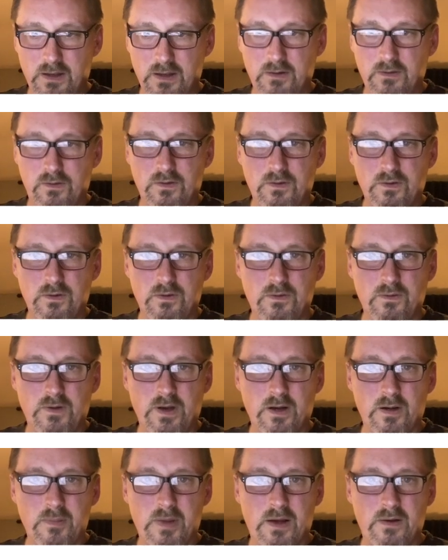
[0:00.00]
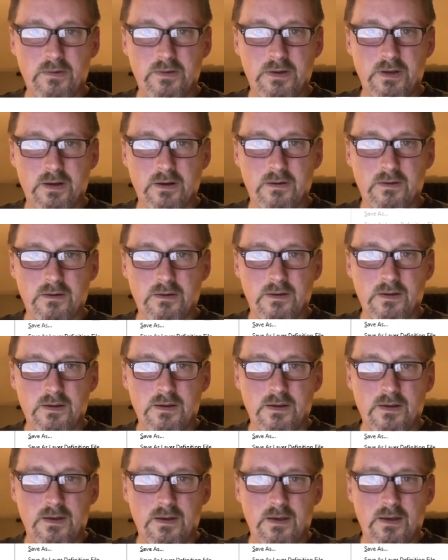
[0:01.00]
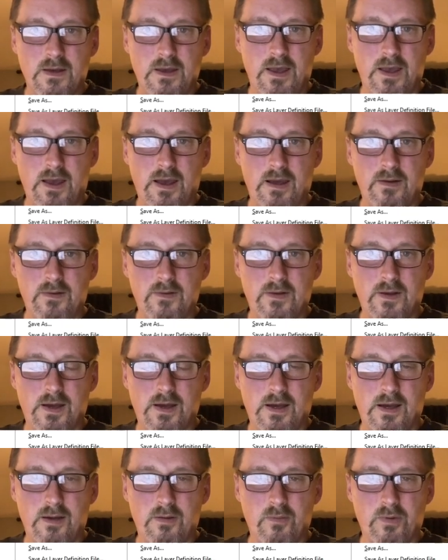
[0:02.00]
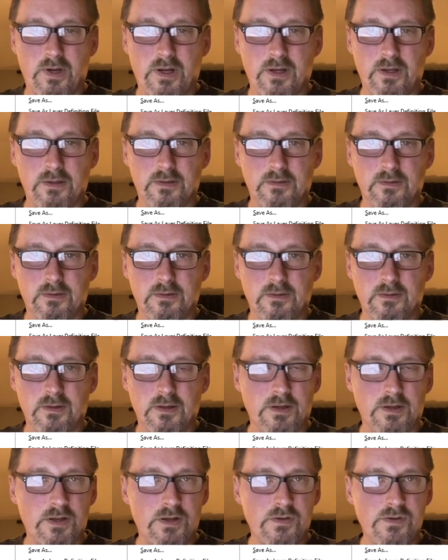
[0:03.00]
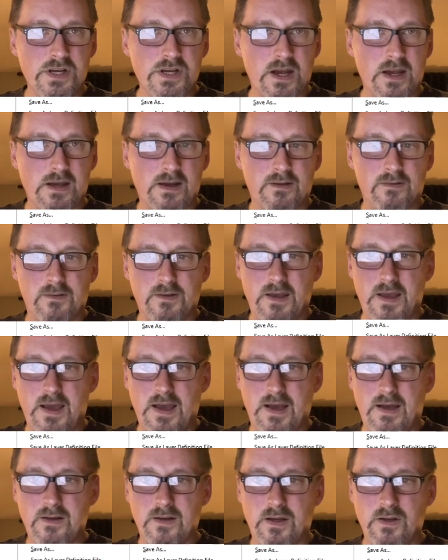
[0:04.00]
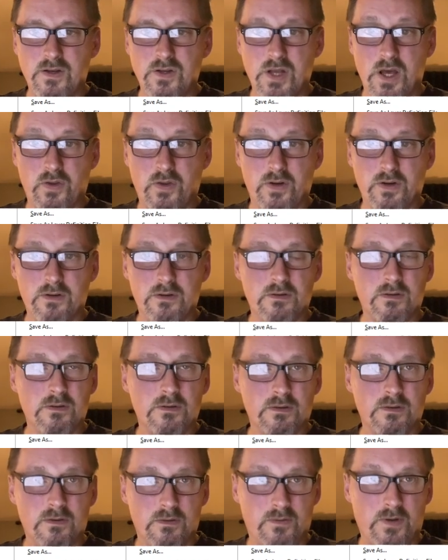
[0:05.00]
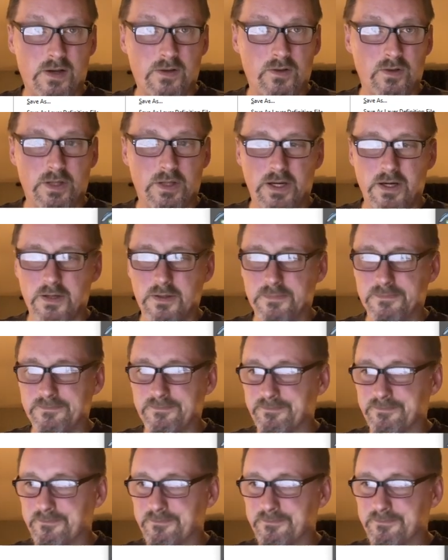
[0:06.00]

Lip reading: into Vetter Mountain here, and we're going to, in QGIS, add another vector layer.